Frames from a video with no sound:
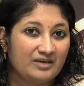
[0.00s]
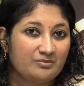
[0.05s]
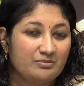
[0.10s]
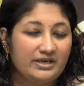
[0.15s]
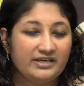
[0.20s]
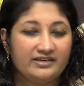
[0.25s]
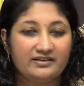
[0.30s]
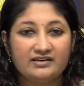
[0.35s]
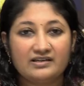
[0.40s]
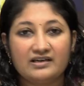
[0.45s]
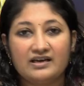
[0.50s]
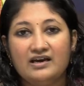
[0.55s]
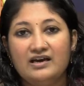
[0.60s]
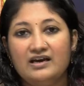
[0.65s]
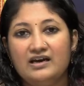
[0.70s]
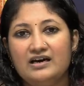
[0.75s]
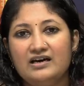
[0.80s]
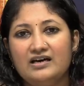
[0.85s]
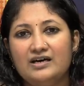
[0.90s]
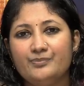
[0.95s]
But
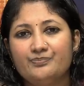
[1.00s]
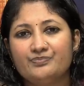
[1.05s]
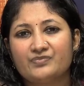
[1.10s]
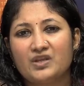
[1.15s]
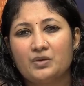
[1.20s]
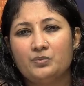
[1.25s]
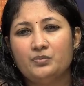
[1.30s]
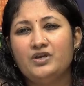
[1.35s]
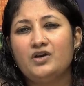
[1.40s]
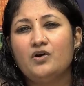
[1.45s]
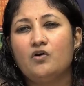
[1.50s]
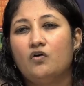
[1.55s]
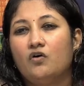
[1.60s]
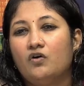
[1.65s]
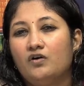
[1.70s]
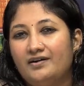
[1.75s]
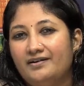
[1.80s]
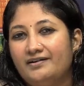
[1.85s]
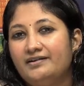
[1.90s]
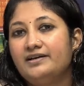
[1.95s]
um, we
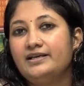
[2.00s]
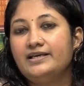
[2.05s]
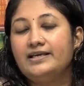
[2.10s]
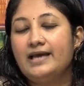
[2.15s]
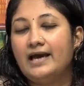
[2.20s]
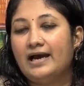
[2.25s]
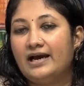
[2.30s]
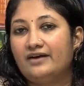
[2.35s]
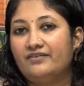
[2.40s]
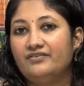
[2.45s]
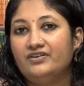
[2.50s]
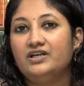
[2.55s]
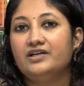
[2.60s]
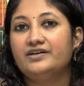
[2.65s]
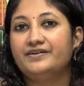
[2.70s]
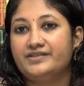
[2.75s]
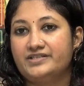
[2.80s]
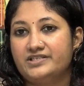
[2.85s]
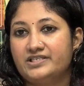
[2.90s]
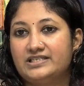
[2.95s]
already have an
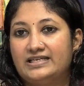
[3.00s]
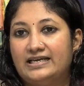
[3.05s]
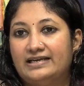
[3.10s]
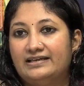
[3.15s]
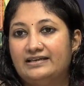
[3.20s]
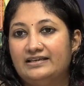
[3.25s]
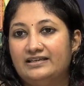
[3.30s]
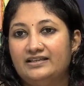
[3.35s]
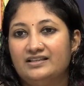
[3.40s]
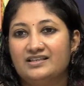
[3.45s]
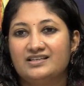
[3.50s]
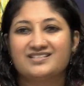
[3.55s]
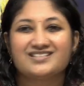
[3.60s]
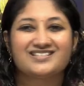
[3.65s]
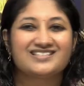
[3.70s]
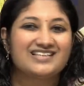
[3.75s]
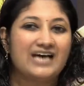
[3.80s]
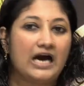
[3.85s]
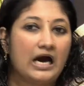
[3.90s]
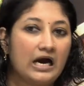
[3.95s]
understanding that
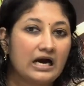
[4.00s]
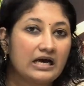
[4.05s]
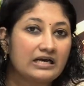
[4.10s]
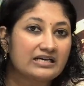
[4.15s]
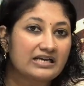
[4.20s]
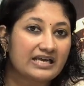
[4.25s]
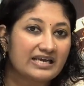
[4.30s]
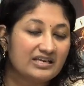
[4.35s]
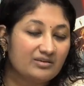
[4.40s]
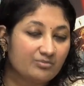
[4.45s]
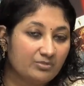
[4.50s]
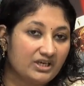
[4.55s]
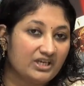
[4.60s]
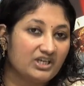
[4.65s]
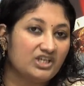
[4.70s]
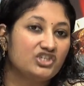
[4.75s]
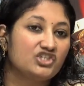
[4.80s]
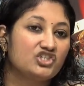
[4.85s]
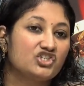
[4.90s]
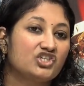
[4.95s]
SAR
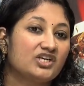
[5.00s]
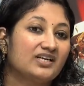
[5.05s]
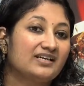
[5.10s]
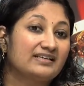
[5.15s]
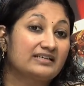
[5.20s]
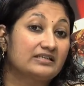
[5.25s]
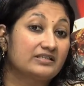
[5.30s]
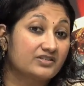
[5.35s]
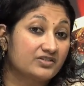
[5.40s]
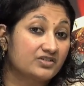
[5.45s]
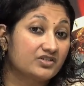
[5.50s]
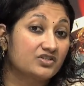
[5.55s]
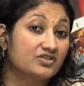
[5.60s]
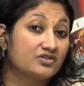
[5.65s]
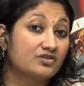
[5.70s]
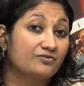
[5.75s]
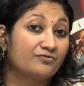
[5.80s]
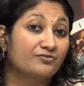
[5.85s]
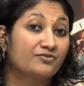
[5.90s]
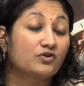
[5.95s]
image shall
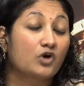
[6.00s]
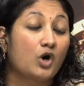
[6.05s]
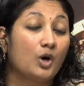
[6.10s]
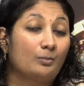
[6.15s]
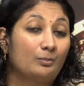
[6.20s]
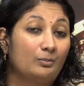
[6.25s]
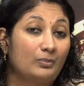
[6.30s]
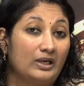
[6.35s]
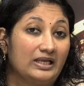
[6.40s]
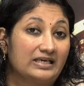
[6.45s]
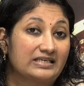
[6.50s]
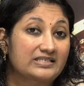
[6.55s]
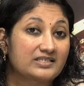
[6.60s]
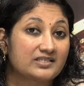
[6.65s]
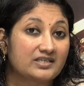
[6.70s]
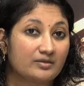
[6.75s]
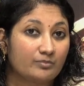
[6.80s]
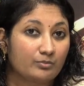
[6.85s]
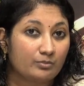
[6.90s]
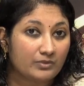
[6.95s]
consist of
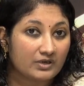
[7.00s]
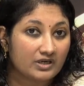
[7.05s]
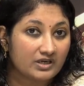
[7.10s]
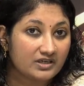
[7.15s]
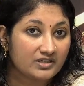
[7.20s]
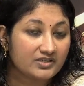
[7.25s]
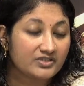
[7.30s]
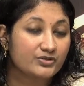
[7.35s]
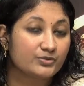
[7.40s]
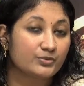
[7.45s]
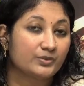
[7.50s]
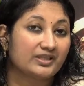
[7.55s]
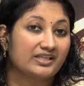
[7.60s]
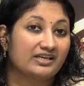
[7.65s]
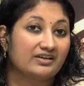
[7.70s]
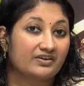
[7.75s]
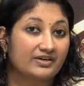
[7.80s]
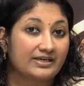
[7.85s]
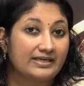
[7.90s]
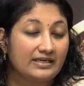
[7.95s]
complex numbers with
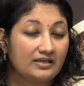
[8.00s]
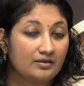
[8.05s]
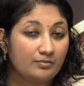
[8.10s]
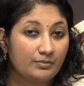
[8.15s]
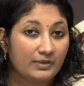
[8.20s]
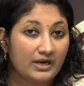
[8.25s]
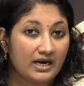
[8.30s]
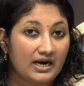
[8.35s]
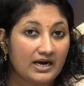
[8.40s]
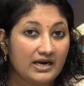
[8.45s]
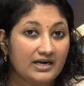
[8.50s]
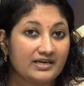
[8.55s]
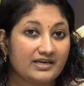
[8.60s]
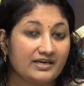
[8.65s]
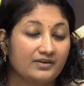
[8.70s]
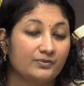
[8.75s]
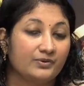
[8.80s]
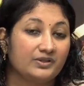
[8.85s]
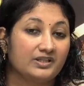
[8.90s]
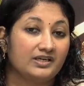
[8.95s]
a real part
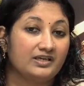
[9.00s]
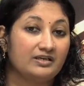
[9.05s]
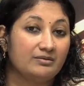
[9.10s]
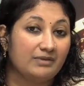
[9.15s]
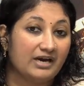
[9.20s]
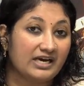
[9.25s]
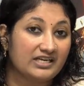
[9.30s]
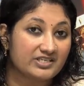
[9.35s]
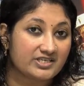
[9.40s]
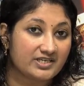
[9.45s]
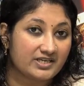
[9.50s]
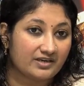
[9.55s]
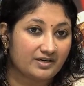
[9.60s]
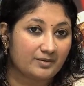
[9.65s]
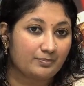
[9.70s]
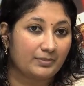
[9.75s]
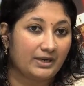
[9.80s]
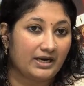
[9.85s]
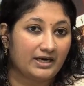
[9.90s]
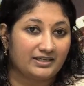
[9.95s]
and with an
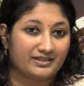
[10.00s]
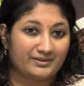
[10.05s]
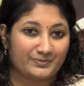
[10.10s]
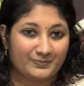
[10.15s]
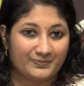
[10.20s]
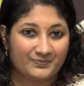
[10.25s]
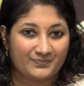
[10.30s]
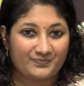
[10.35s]
imaginary part.